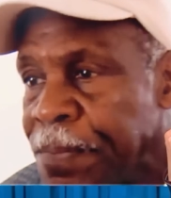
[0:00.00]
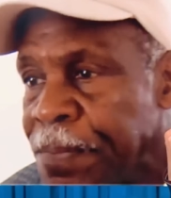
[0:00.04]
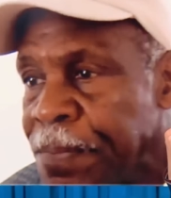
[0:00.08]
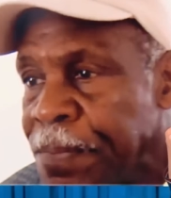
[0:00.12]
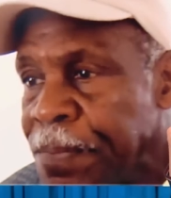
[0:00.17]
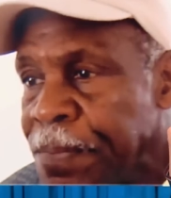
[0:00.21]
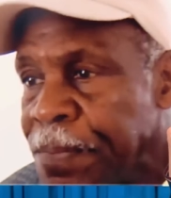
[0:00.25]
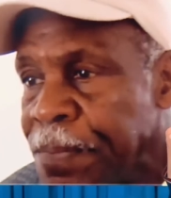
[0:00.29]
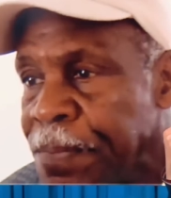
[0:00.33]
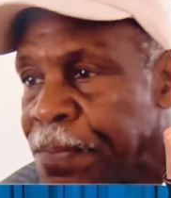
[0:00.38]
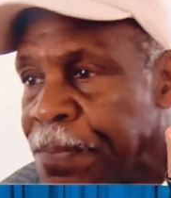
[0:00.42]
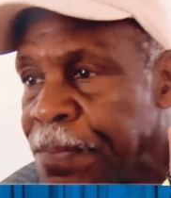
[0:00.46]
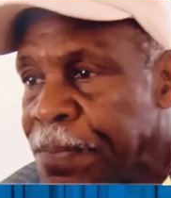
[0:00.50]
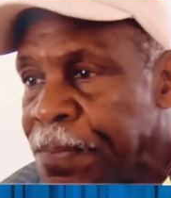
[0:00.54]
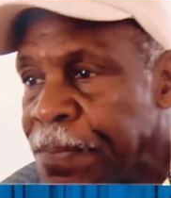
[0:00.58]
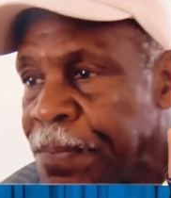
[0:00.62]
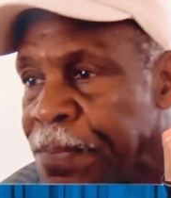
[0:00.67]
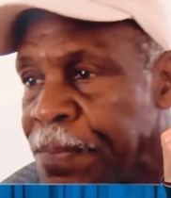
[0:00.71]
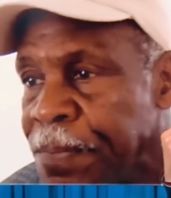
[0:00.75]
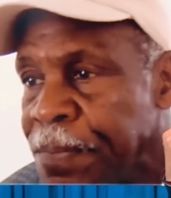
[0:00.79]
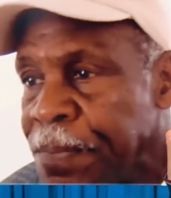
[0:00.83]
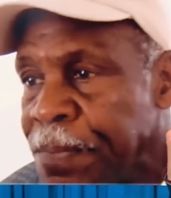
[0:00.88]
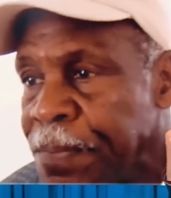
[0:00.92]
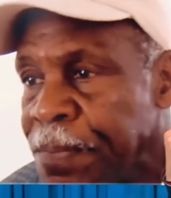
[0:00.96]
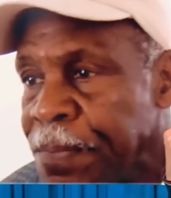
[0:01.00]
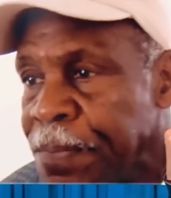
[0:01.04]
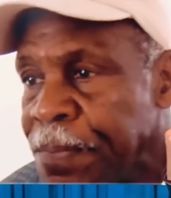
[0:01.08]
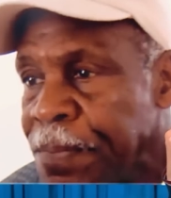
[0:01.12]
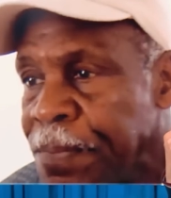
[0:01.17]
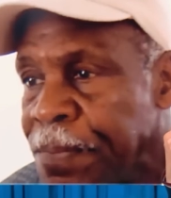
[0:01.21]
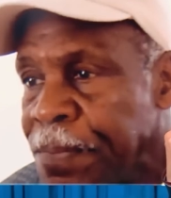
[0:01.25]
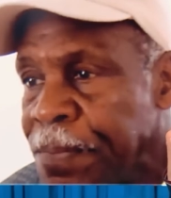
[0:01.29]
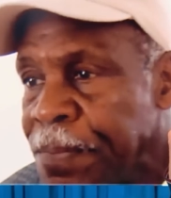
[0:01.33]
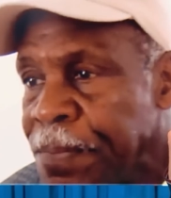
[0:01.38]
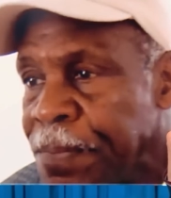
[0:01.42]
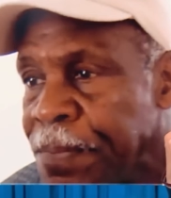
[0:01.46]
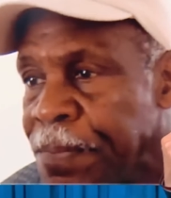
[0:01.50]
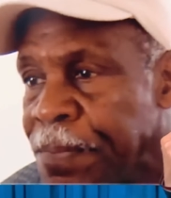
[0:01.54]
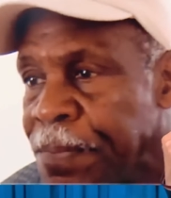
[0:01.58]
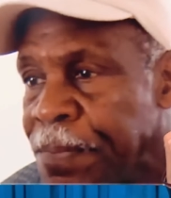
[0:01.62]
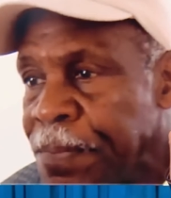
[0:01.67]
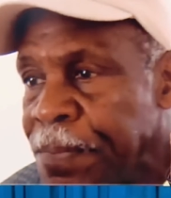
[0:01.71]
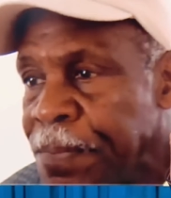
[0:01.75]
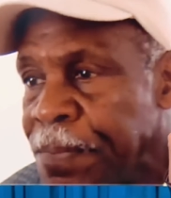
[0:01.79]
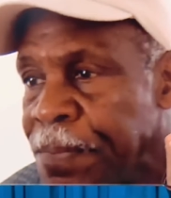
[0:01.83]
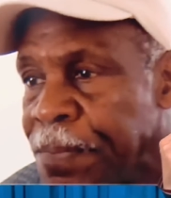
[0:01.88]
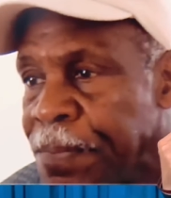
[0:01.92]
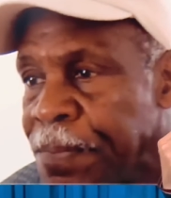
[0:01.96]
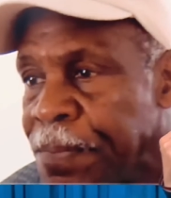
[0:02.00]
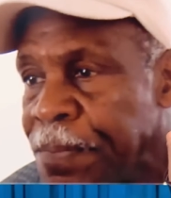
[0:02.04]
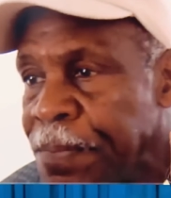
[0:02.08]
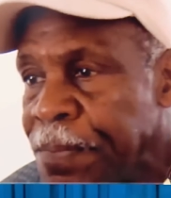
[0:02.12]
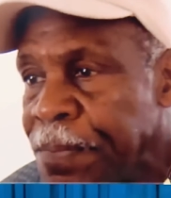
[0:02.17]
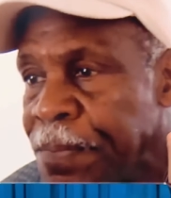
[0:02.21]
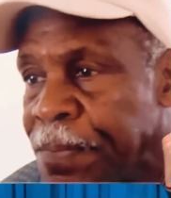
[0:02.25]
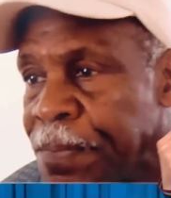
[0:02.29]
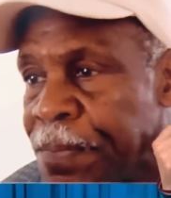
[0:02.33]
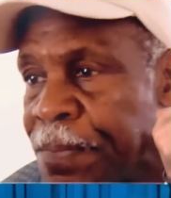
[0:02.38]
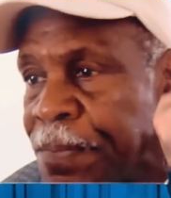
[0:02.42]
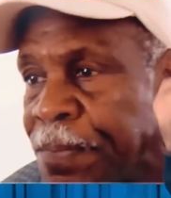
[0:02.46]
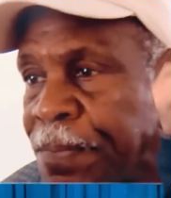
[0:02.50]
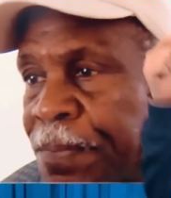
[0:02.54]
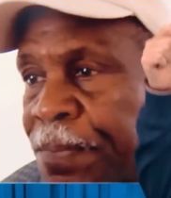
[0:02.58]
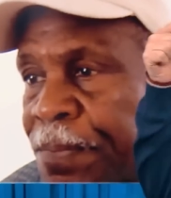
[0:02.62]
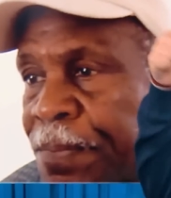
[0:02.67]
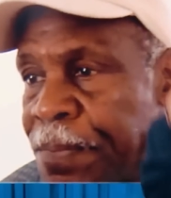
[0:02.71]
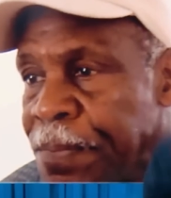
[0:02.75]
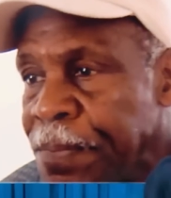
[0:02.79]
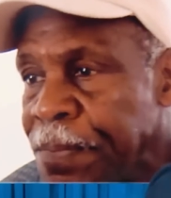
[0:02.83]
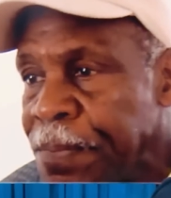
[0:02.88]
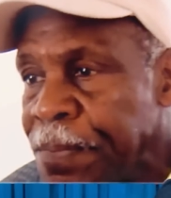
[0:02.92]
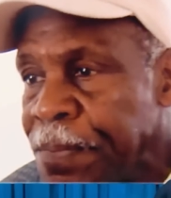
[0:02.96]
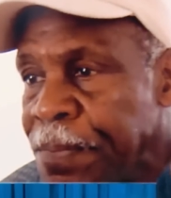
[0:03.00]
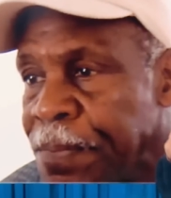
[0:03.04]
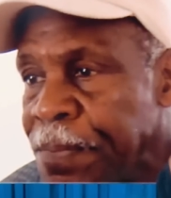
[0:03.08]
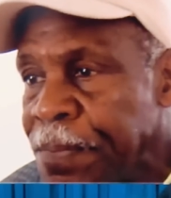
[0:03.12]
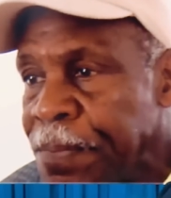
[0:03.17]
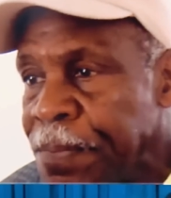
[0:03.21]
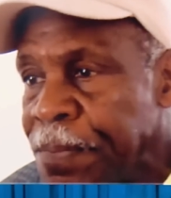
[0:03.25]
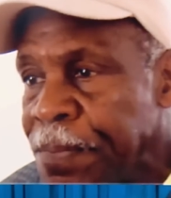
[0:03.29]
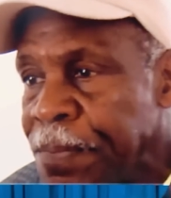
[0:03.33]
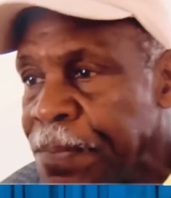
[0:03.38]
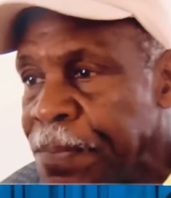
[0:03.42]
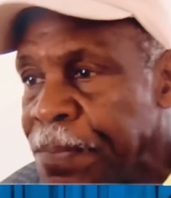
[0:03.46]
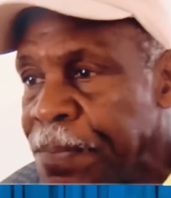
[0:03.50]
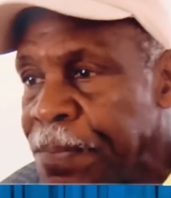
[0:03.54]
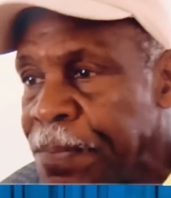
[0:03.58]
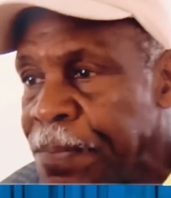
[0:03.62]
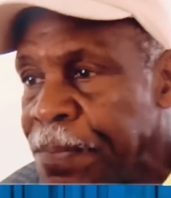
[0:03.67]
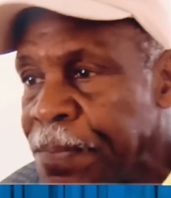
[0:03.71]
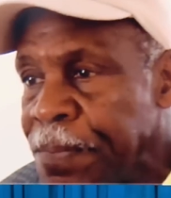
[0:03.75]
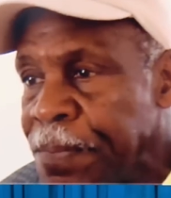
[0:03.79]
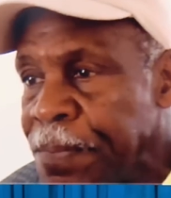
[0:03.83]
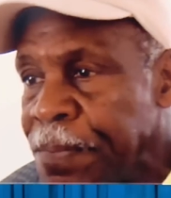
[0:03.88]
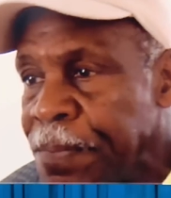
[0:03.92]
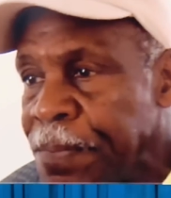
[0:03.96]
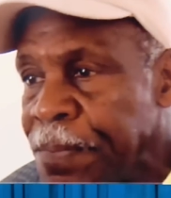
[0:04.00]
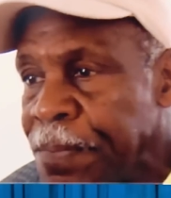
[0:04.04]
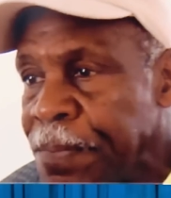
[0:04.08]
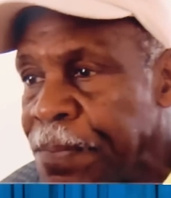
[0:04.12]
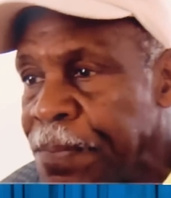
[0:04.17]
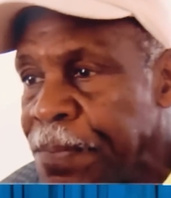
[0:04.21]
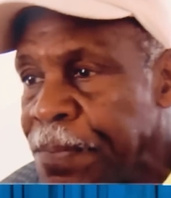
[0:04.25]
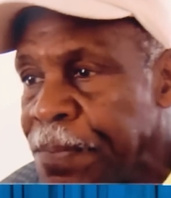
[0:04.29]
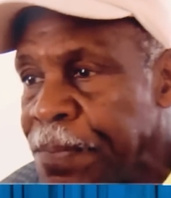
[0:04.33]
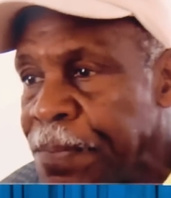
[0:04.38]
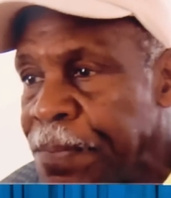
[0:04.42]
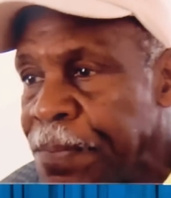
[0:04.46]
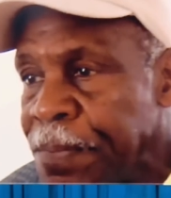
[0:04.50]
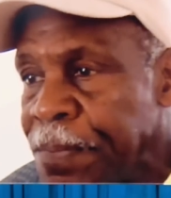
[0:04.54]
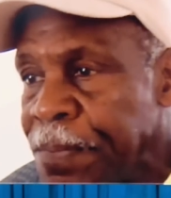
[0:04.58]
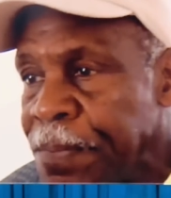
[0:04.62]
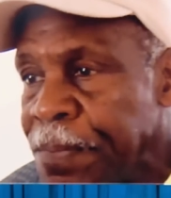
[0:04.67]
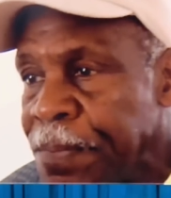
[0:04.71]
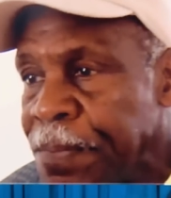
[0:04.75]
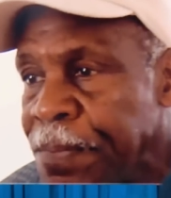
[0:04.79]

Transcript: This person isn't speaking.